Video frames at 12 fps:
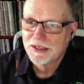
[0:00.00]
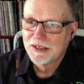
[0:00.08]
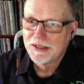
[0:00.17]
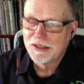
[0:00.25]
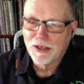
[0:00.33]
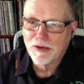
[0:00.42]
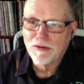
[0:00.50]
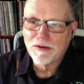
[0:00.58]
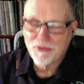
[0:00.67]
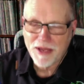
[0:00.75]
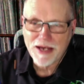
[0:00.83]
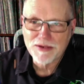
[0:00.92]
you know, a
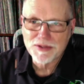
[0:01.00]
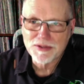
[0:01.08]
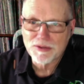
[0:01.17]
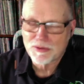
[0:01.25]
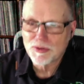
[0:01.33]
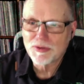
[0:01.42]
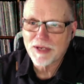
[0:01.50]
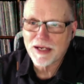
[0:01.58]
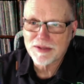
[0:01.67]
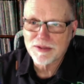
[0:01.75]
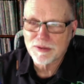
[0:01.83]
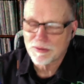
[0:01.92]
thousand or two
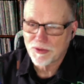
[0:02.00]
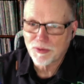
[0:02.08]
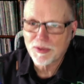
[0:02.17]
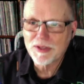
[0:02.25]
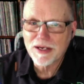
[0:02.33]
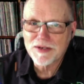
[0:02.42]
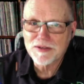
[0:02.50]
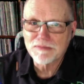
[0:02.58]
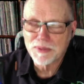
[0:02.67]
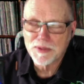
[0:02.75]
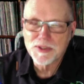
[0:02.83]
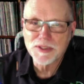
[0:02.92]
thousand or three thousand
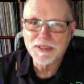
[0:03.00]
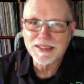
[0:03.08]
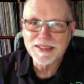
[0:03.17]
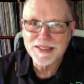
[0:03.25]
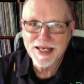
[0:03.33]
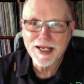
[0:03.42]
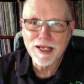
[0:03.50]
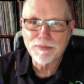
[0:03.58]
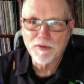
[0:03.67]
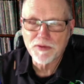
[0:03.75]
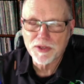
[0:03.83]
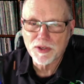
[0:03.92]
booths are being set up
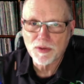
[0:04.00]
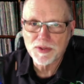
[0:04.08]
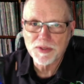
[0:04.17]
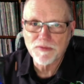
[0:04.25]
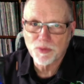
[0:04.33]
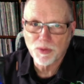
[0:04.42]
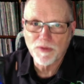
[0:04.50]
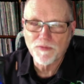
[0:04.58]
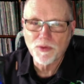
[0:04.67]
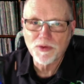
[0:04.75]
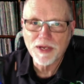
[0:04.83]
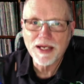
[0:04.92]
over the course of three or
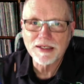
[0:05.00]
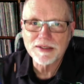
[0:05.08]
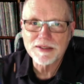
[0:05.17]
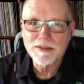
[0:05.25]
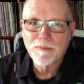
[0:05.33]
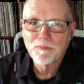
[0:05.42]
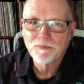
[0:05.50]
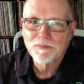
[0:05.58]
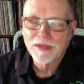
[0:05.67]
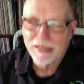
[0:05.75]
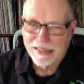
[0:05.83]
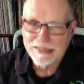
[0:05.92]
four days,
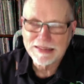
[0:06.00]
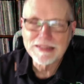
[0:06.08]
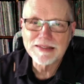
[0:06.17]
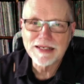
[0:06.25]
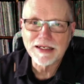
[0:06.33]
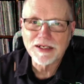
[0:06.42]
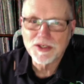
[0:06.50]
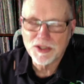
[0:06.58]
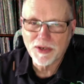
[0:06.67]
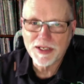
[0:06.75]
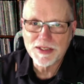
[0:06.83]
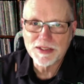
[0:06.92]
it's insane. It's
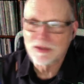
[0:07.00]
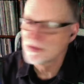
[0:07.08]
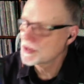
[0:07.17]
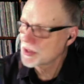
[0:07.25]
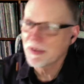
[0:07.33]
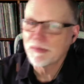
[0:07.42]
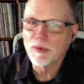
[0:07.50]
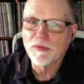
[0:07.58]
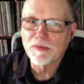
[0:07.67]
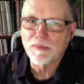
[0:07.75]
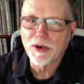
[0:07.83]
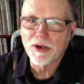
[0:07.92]
crazy. There's so many
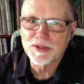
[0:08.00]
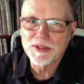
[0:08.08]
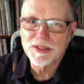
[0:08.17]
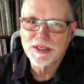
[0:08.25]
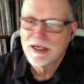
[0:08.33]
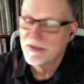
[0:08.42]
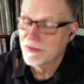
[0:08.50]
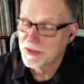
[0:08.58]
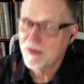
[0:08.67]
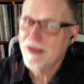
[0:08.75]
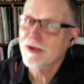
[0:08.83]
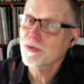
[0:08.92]
moving parts there's
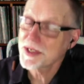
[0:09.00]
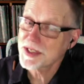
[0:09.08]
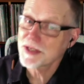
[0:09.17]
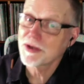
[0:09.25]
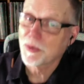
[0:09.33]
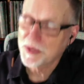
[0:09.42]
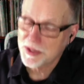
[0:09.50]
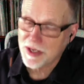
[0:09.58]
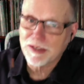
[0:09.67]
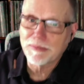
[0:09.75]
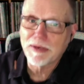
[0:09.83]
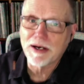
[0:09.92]
a lot of risk there. We
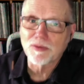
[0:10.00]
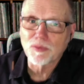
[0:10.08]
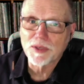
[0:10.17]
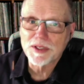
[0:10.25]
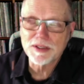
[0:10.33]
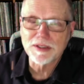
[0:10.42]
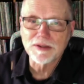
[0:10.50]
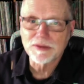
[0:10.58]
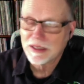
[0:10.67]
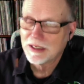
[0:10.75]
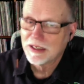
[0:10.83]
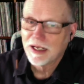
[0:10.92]
talked about risk and
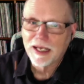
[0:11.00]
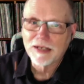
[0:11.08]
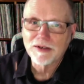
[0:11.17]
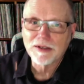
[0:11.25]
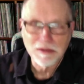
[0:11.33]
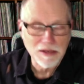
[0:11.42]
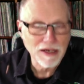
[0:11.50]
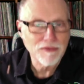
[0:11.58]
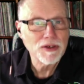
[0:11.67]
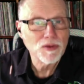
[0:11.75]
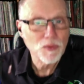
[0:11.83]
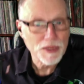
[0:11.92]
and
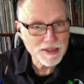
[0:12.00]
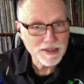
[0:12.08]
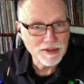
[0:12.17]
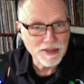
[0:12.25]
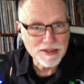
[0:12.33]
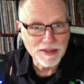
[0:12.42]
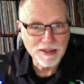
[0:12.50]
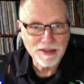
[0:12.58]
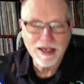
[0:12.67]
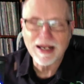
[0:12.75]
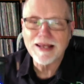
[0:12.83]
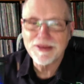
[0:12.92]
covering risk and things like
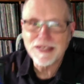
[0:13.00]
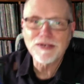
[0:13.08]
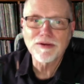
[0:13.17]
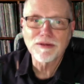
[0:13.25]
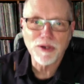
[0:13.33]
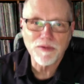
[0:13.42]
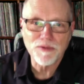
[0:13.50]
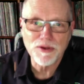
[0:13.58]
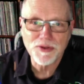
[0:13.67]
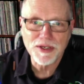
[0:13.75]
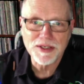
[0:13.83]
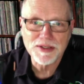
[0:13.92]
that. I think you'll learn a few
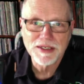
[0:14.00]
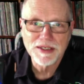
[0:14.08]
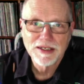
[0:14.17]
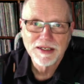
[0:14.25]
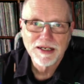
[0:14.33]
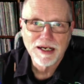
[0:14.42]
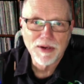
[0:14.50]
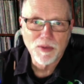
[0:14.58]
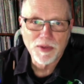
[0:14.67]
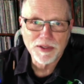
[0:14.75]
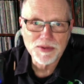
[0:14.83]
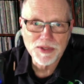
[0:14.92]
things about
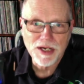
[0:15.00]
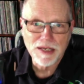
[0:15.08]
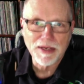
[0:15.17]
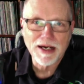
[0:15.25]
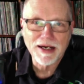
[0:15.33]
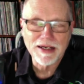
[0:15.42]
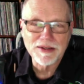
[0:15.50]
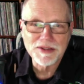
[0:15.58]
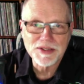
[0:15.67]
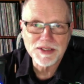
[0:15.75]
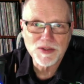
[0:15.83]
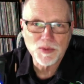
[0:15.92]
what goes on behind the
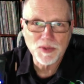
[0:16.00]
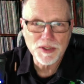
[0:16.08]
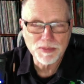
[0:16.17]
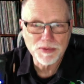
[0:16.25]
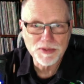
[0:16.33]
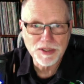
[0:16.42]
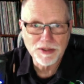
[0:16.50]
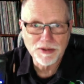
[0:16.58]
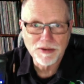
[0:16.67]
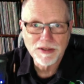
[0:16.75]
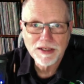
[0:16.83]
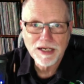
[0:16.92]
scenes with this
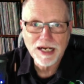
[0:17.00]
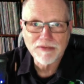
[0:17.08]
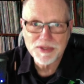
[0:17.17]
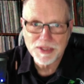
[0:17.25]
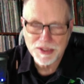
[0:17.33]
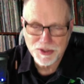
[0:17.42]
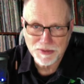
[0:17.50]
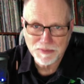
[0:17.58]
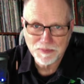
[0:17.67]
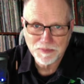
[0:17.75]
particular conversation.